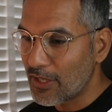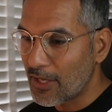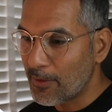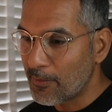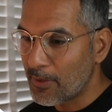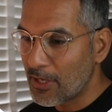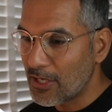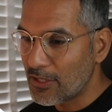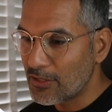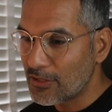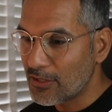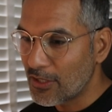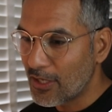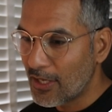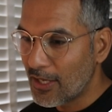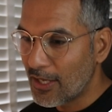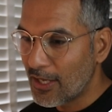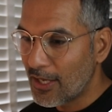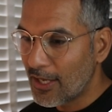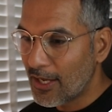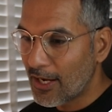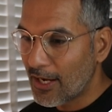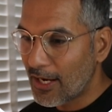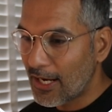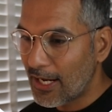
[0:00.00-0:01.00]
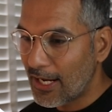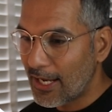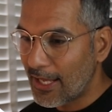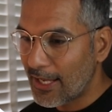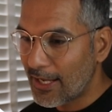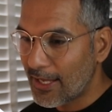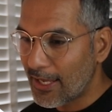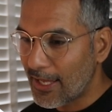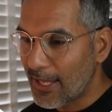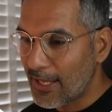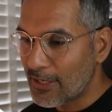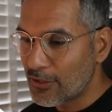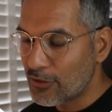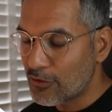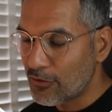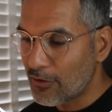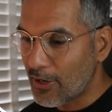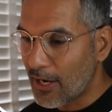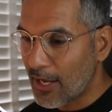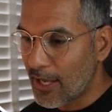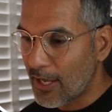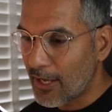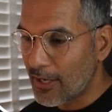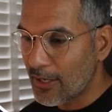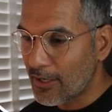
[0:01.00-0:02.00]
the image, click and
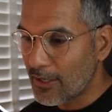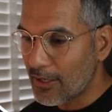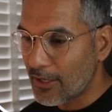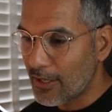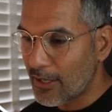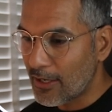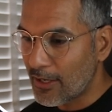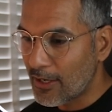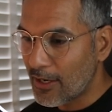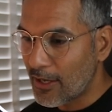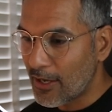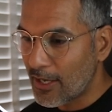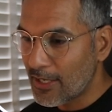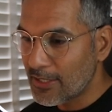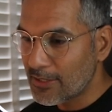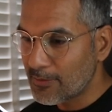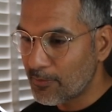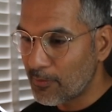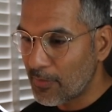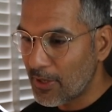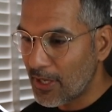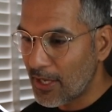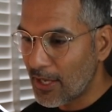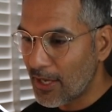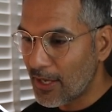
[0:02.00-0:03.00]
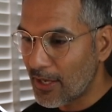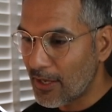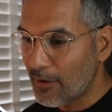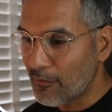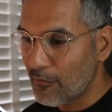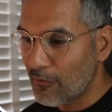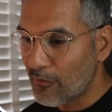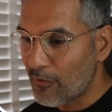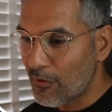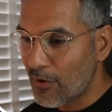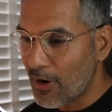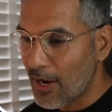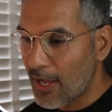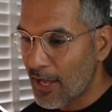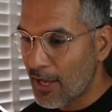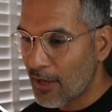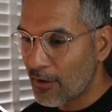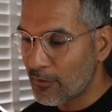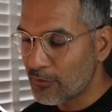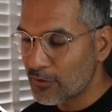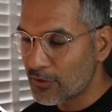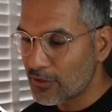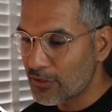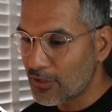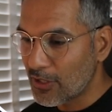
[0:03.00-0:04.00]
drag a nice big
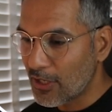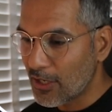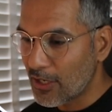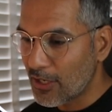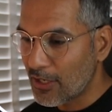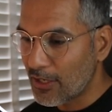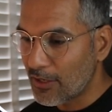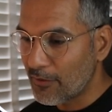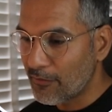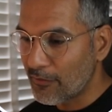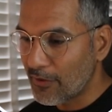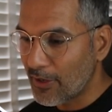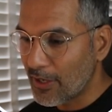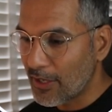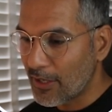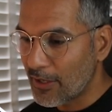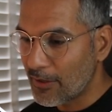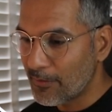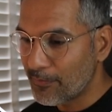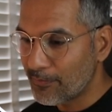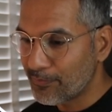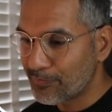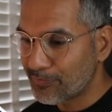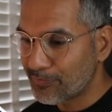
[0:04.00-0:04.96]
round circular figure.